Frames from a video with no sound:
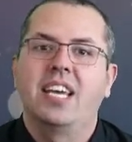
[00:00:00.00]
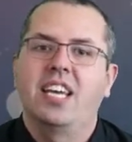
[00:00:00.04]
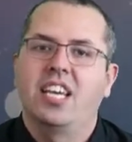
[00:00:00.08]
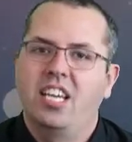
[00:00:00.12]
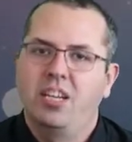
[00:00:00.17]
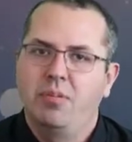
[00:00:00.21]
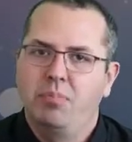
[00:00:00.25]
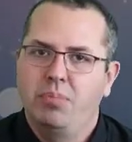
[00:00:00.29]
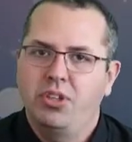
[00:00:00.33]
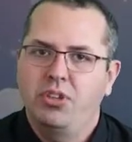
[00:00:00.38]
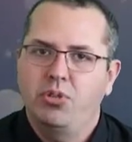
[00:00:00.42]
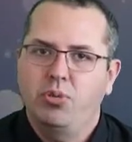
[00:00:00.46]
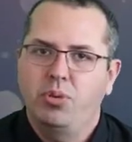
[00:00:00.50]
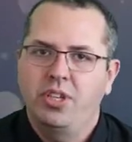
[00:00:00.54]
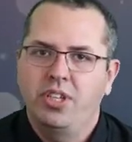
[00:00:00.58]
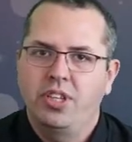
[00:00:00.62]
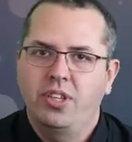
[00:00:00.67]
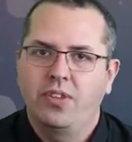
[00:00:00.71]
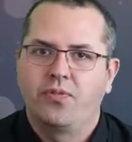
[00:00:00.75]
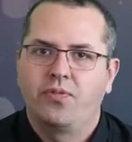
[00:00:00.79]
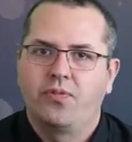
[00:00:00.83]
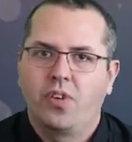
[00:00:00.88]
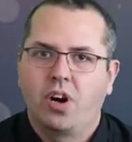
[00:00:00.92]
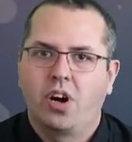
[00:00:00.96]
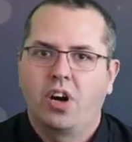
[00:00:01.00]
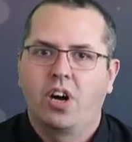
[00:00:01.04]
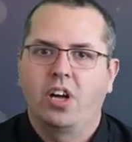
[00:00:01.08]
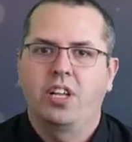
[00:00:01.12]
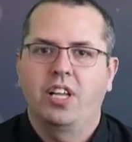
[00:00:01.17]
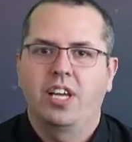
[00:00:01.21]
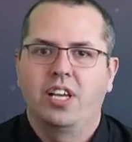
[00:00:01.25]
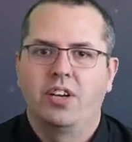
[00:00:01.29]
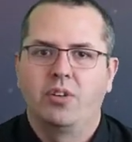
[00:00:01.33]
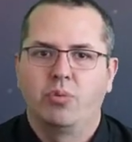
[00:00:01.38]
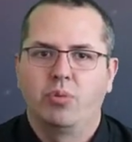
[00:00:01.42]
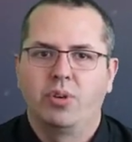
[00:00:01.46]
In between the fall
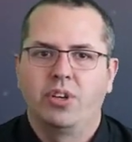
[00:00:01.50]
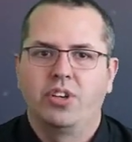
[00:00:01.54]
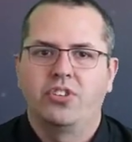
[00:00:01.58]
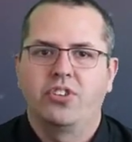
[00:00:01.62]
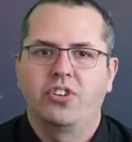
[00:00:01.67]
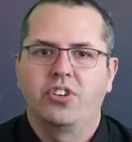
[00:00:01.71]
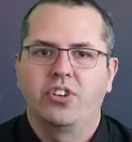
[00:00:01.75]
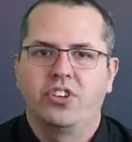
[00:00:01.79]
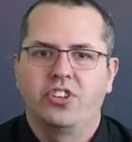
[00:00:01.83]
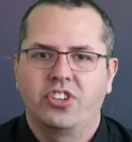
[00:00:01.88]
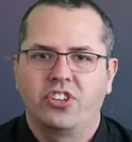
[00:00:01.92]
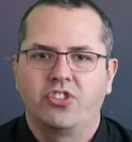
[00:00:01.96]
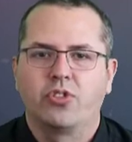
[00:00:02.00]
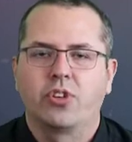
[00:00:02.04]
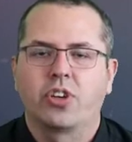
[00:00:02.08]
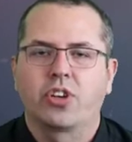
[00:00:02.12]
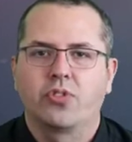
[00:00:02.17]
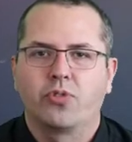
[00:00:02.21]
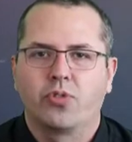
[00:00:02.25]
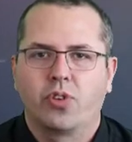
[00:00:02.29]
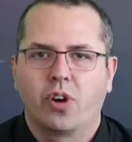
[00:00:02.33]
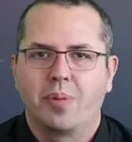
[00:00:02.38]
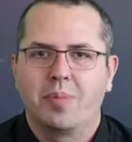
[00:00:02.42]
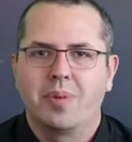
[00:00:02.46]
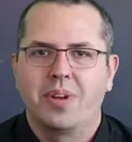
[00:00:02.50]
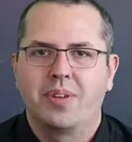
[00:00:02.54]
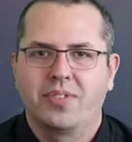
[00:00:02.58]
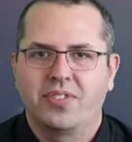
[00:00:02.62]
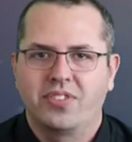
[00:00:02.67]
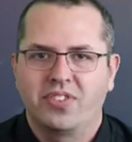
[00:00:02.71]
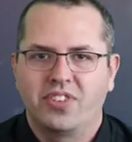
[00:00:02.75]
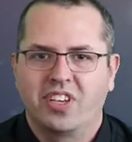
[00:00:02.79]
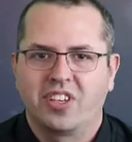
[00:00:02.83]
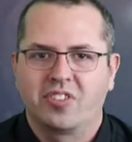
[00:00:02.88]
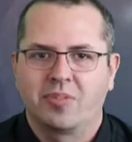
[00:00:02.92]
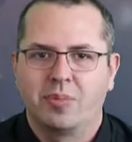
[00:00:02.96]
and winter district formative
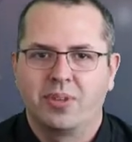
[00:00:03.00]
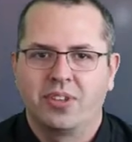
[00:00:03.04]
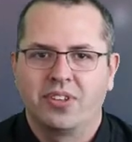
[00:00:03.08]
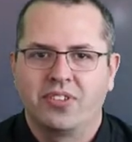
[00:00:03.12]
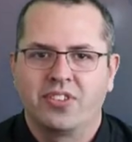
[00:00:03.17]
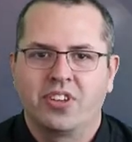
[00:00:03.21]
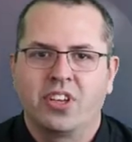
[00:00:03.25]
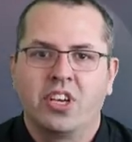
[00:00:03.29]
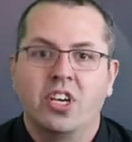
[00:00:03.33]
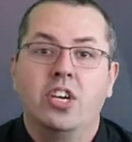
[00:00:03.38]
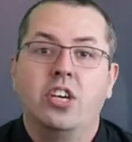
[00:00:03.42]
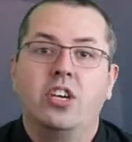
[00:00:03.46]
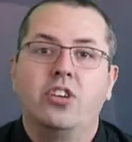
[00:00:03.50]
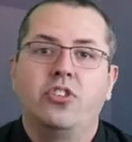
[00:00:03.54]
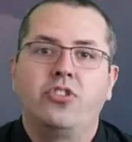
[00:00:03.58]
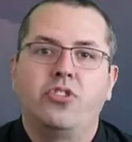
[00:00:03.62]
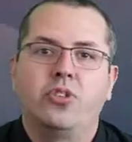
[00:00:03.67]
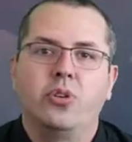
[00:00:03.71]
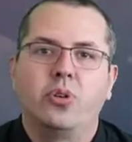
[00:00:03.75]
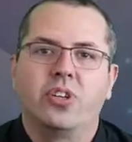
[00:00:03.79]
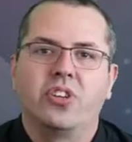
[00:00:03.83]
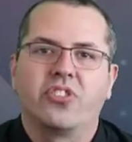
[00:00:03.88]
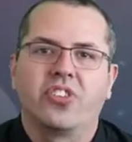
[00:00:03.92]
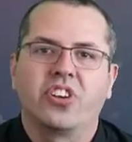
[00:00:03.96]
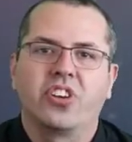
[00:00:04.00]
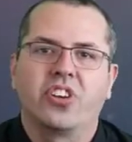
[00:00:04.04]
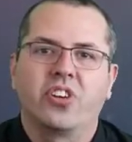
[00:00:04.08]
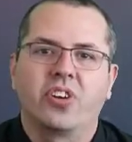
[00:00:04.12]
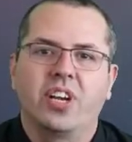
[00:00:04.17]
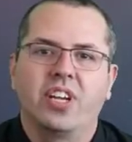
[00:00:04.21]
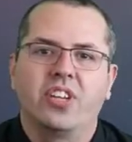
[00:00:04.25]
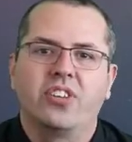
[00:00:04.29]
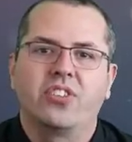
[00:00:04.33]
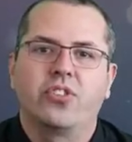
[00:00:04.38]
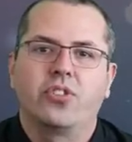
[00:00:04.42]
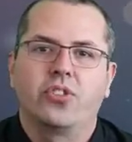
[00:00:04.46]
assessments, students in
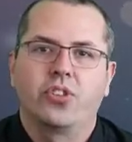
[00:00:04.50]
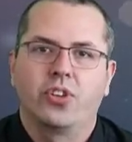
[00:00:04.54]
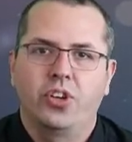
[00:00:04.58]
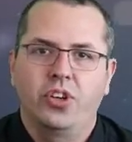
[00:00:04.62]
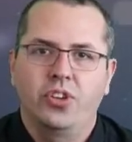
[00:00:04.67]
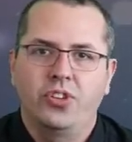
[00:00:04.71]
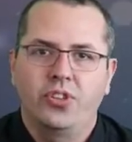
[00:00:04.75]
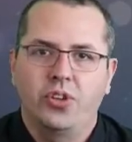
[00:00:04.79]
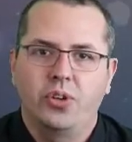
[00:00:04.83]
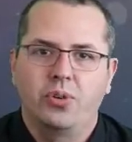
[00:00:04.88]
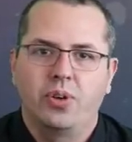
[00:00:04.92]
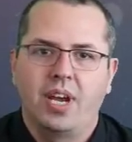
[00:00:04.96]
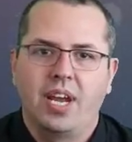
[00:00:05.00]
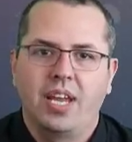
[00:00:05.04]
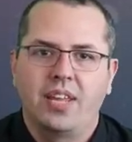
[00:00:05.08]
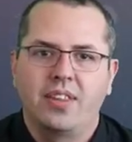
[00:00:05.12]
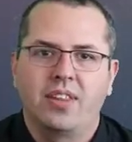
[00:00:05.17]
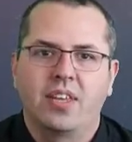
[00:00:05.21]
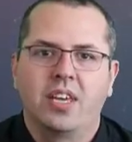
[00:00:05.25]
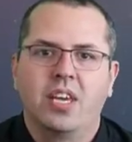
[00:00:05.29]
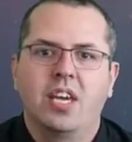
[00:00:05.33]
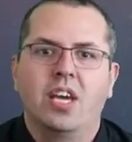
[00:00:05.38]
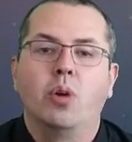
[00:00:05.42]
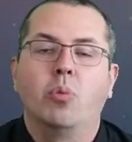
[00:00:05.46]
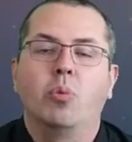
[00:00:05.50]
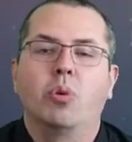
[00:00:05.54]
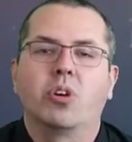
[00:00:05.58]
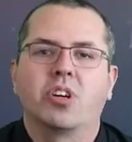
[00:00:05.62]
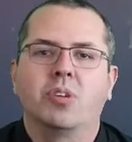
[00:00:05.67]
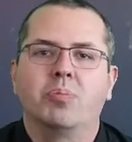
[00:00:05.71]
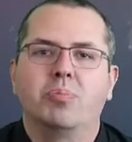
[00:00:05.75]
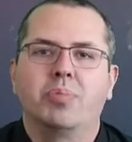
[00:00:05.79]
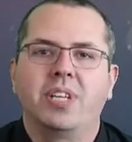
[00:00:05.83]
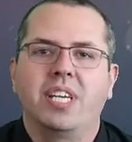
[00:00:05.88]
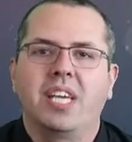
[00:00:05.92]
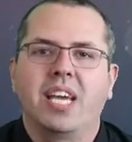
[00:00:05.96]
grades 3rd through 8th will
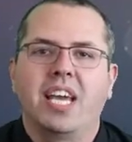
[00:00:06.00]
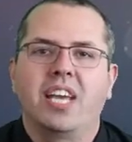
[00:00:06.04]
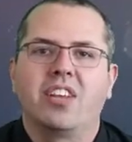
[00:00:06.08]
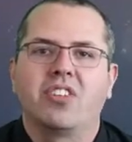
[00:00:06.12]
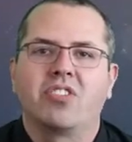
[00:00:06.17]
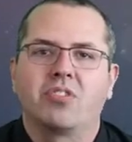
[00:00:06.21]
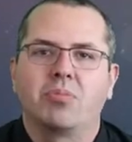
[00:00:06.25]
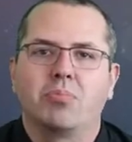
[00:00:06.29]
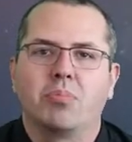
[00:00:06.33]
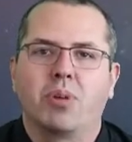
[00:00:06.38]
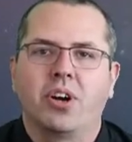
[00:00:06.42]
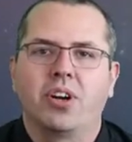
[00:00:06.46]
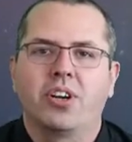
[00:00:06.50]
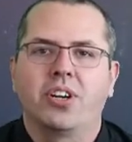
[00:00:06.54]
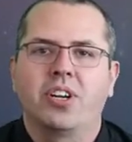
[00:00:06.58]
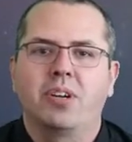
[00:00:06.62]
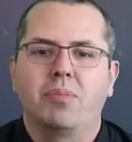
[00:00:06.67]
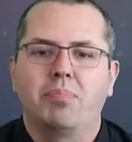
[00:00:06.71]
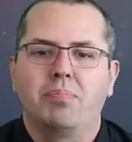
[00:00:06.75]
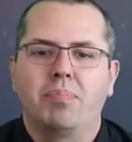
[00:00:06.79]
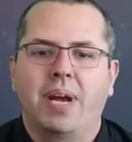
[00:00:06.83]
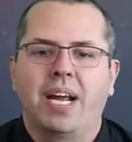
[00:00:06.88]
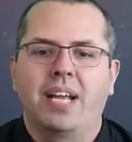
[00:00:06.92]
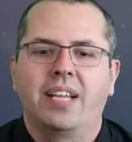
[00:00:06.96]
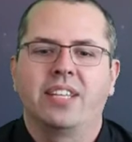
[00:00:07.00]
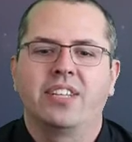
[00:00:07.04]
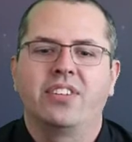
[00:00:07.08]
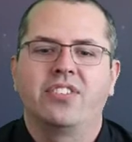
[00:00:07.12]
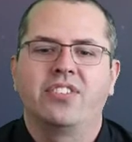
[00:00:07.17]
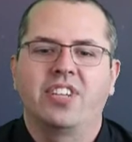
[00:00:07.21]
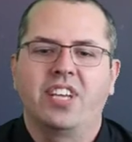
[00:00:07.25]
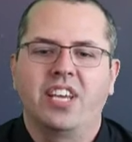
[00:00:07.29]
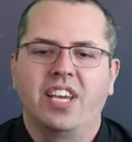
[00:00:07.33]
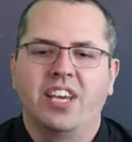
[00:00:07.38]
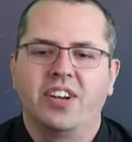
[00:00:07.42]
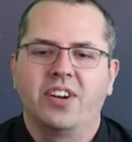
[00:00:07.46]
complete a smarter,
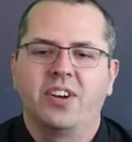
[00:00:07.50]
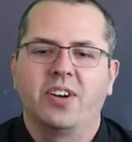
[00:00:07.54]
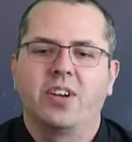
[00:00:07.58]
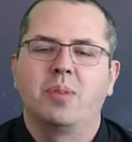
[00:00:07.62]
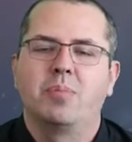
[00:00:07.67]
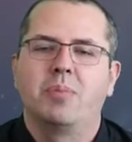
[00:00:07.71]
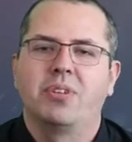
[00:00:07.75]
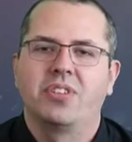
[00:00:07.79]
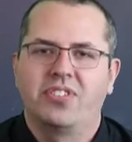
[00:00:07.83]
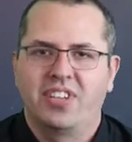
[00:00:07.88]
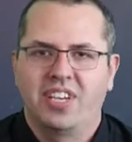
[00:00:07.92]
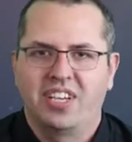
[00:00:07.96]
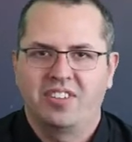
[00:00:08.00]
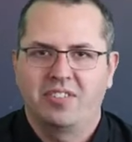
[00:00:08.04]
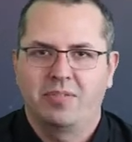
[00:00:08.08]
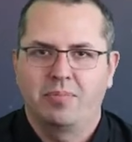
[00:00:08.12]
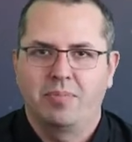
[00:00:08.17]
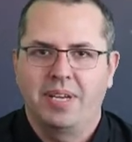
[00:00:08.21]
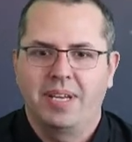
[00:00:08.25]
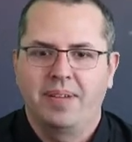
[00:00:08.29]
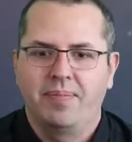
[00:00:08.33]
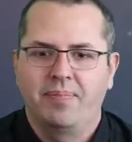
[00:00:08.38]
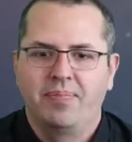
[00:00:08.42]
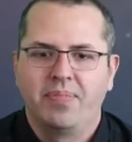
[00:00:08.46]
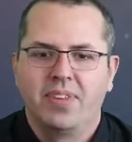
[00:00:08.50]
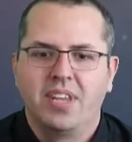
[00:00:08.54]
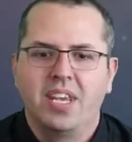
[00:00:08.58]
balanced interim assessment.